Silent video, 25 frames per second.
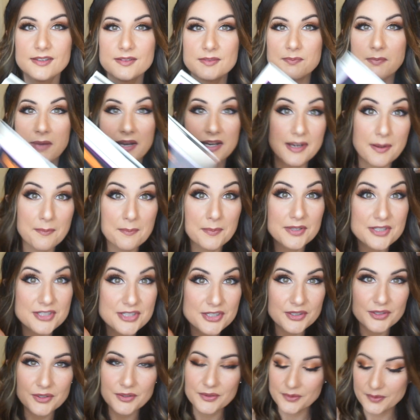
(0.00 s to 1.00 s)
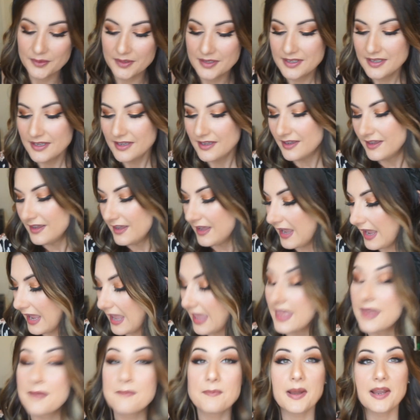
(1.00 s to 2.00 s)
My number two.
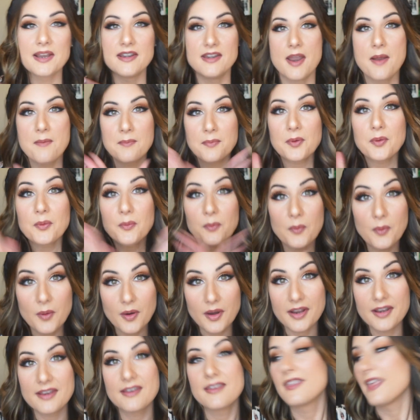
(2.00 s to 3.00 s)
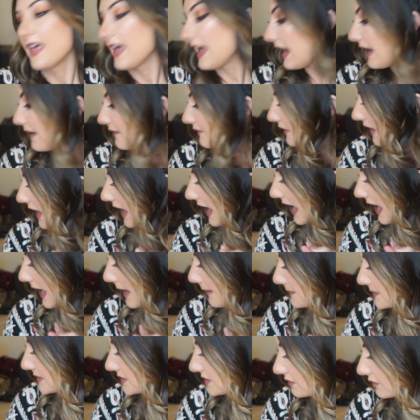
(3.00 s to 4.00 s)
And my number one that I
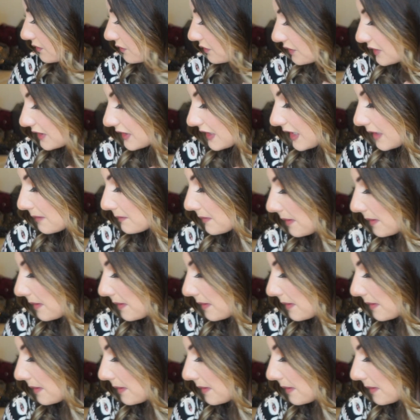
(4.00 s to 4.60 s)
absolutely am